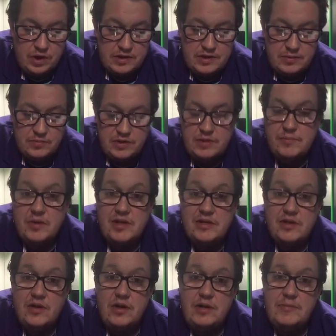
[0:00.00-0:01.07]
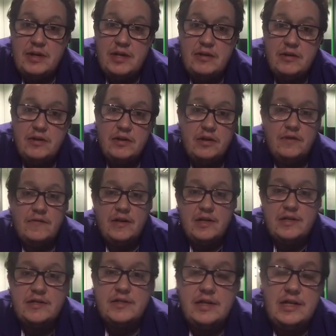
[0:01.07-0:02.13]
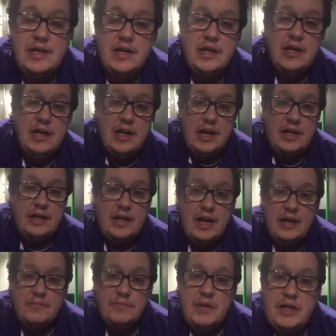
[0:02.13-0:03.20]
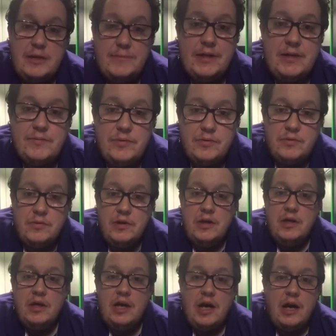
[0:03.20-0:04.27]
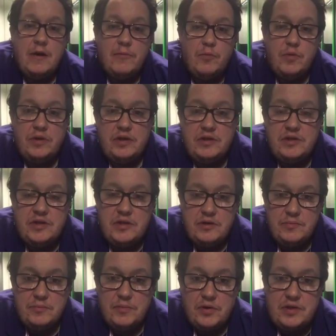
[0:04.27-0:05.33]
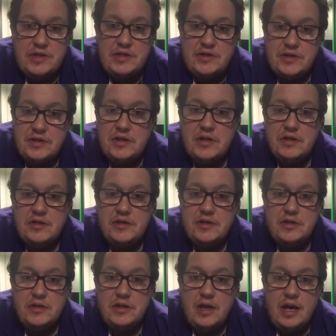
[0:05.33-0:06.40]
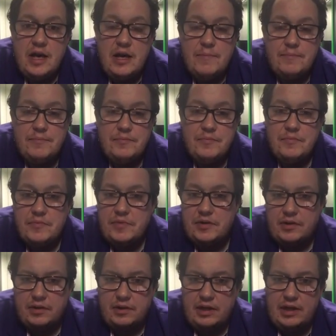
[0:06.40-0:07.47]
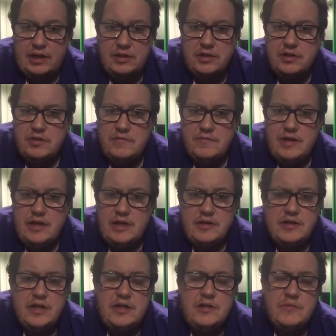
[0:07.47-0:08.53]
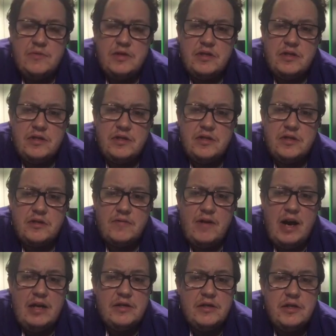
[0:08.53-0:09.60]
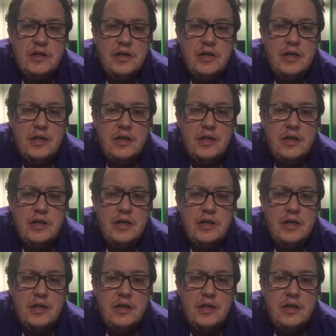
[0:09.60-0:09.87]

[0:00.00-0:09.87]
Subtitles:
in within my time here at the university. And again, many people within student bodies, such as the student radio station, which is Scratch